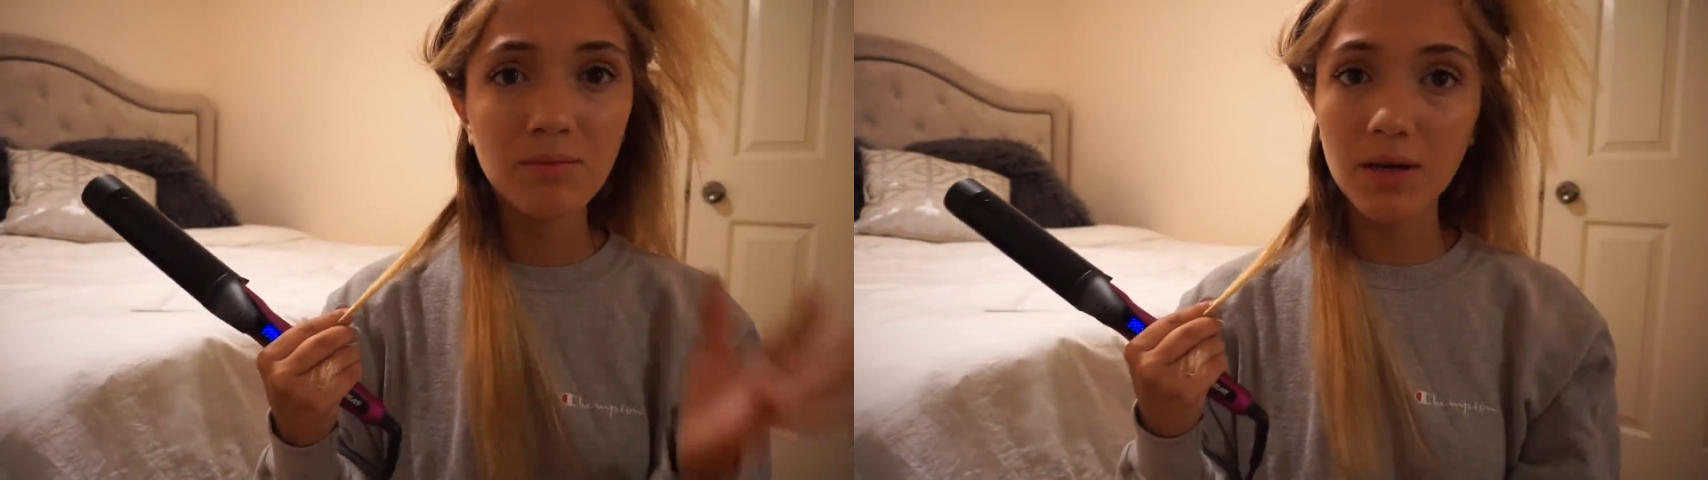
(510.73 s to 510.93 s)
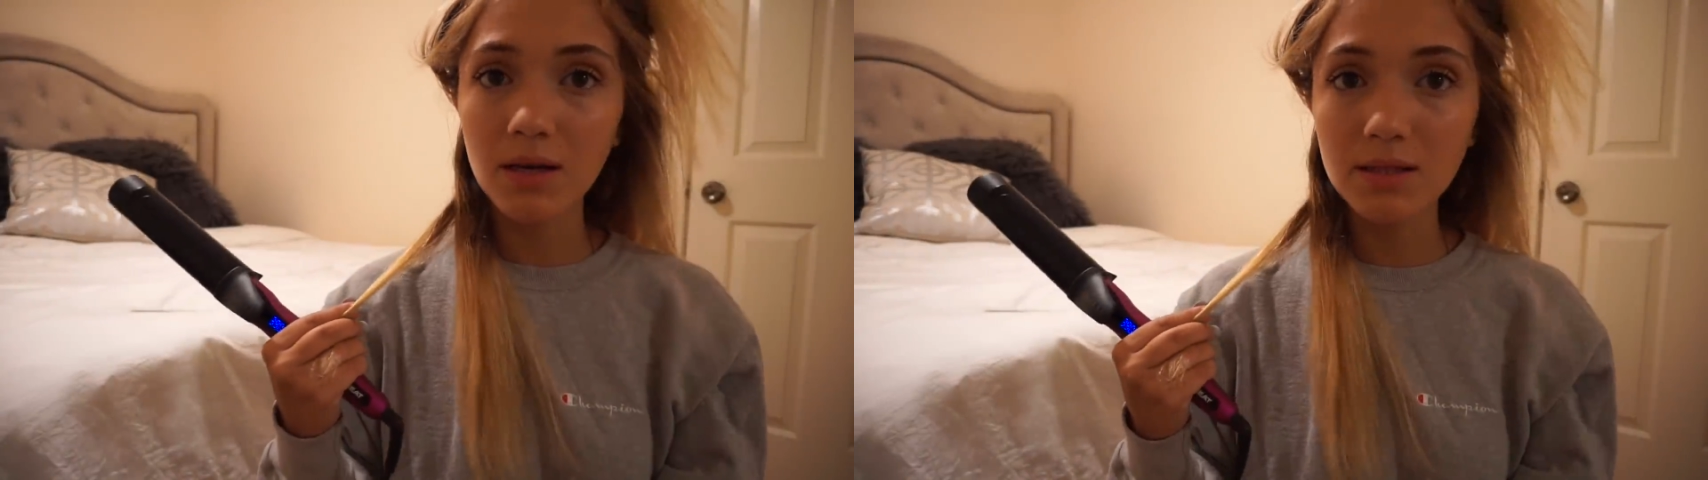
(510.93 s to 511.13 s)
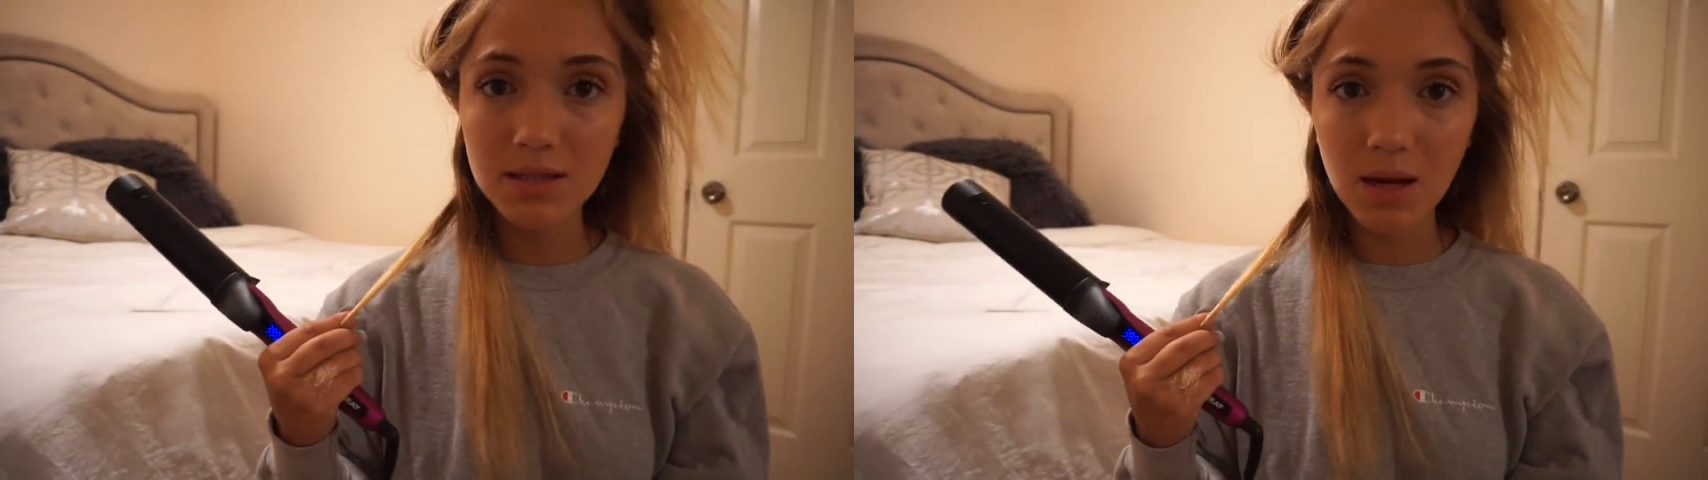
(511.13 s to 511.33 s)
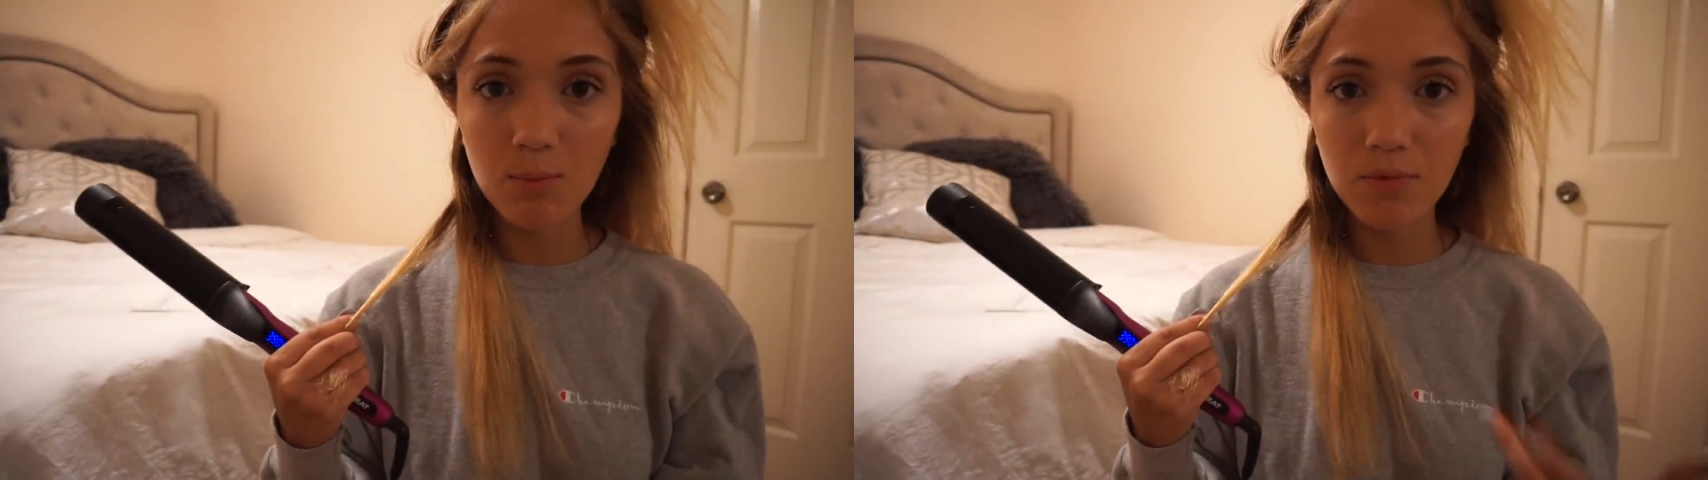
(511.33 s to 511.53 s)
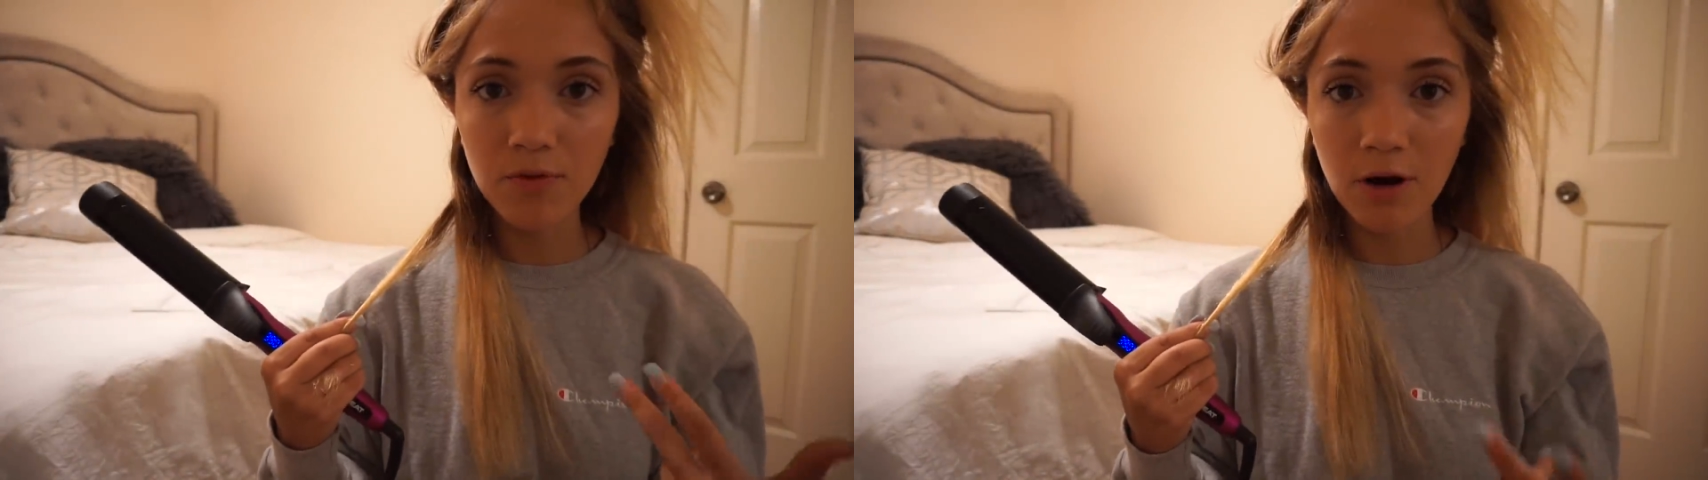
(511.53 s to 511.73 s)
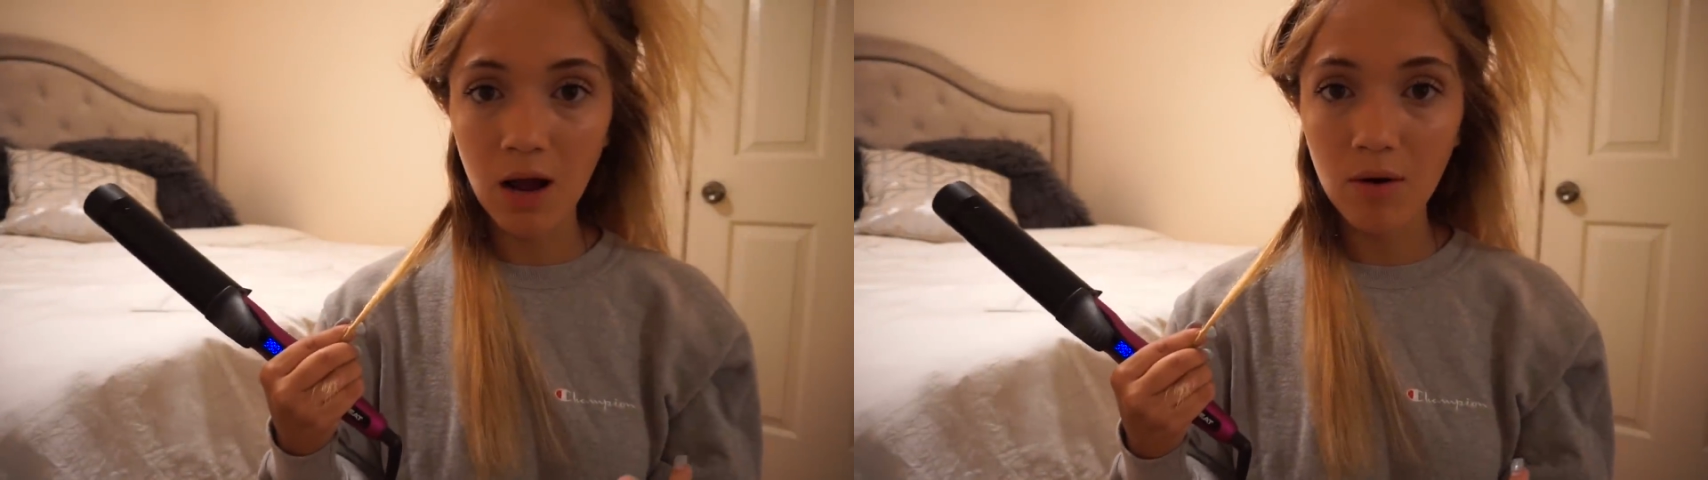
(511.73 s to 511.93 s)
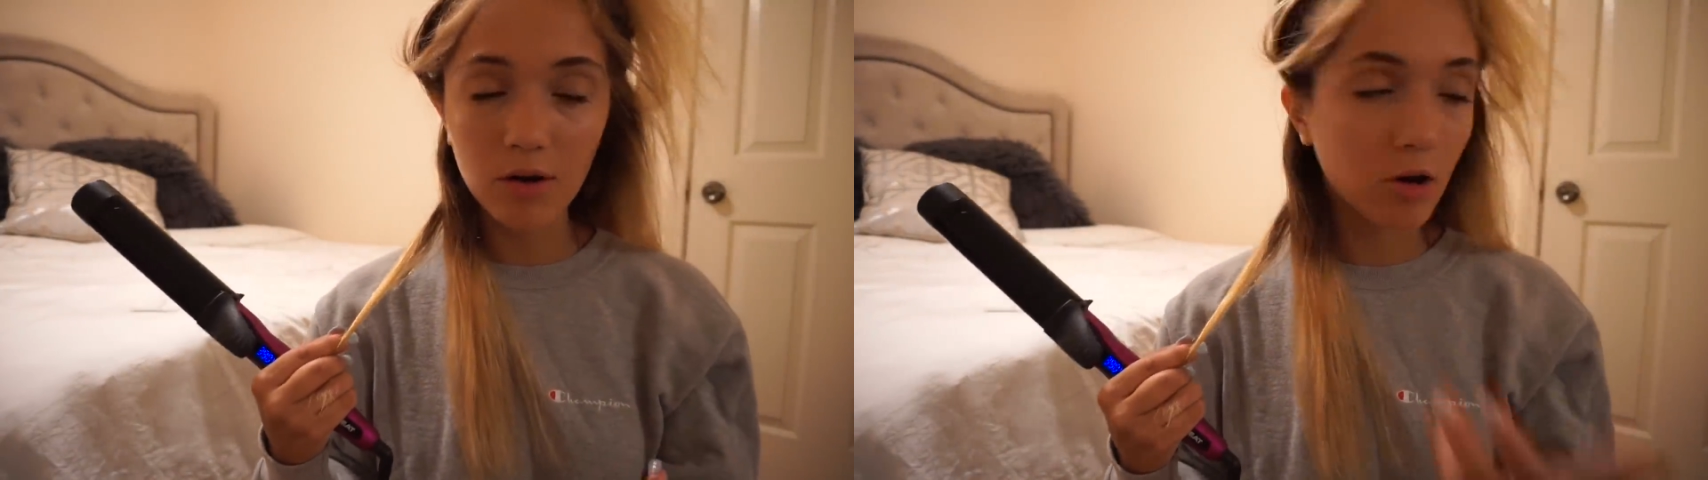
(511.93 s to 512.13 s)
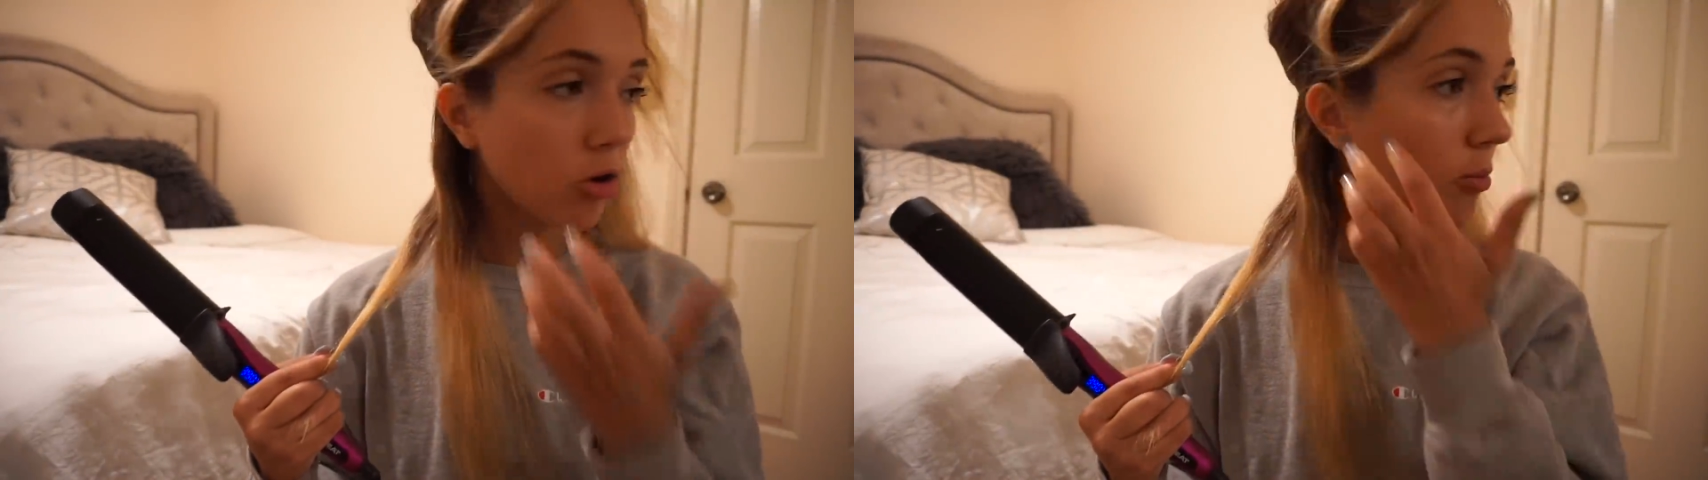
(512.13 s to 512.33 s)
big step for how
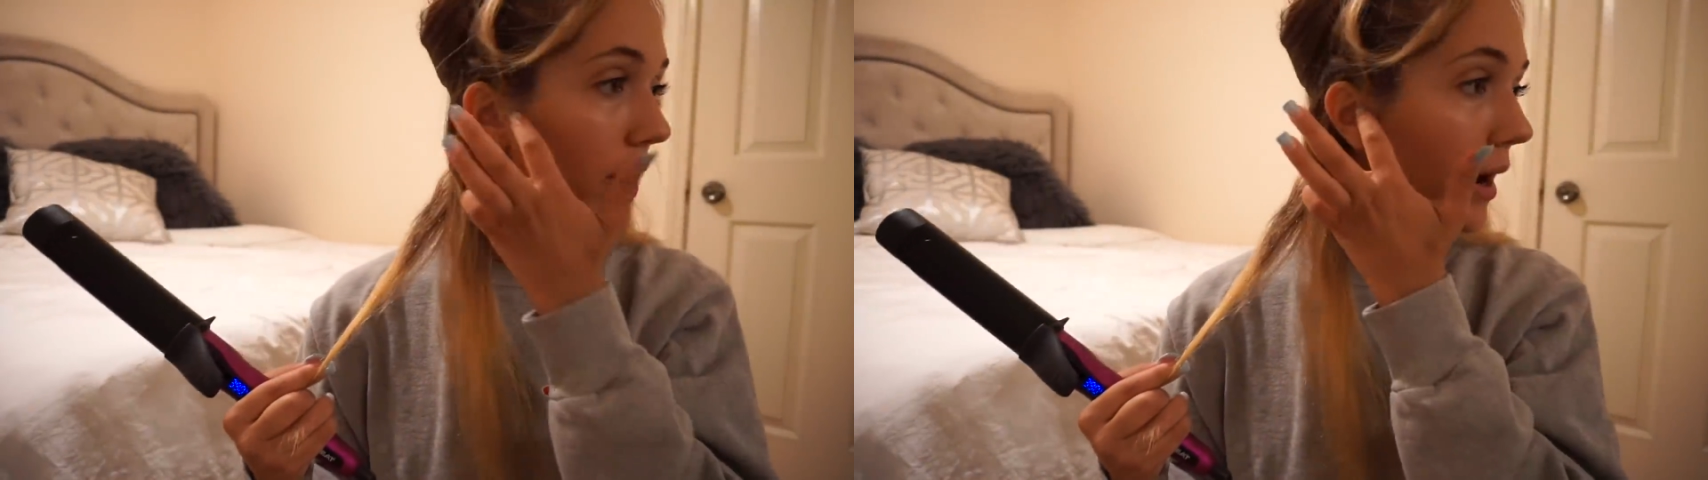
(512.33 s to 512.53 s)
I curl my